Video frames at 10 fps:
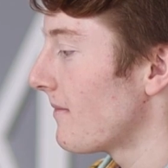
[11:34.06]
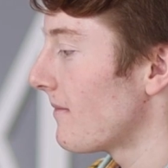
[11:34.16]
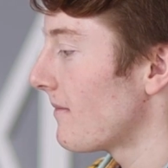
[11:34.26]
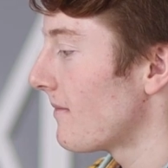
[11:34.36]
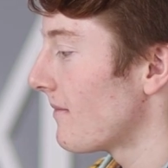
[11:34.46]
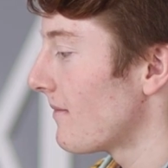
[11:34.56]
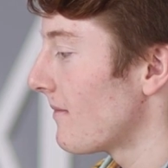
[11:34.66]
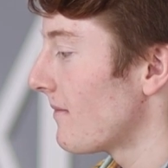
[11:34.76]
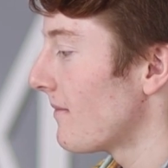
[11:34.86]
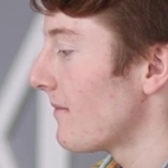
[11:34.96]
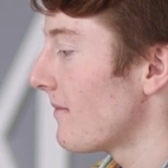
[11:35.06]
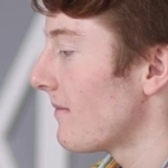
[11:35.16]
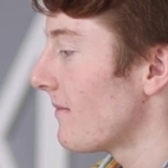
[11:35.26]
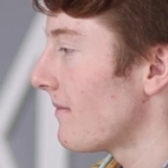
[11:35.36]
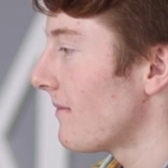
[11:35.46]

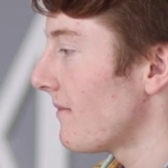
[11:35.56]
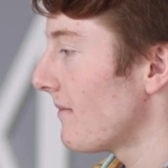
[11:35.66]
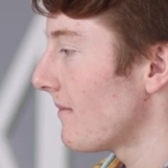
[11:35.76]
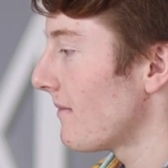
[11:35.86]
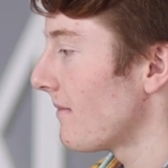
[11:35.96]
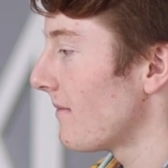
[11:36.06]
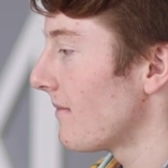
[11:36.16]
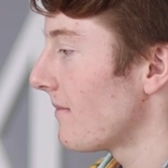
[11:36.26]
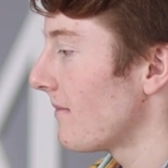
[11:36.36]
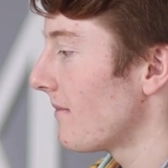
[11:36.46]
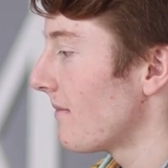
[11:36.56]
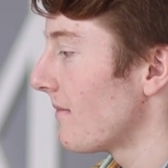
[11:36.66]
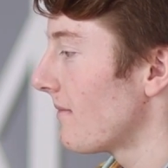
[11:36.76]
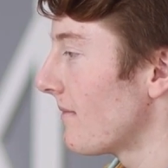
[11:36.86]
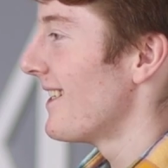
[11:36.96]

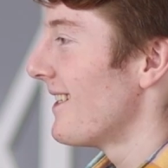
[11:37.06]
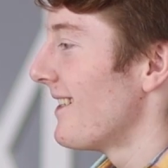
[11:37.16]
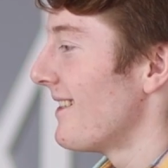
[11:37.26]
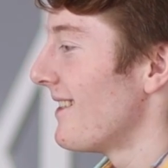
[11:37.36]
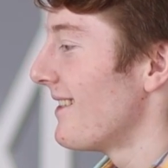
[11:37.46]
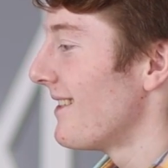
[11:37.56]
No words are spoken by the person on screen.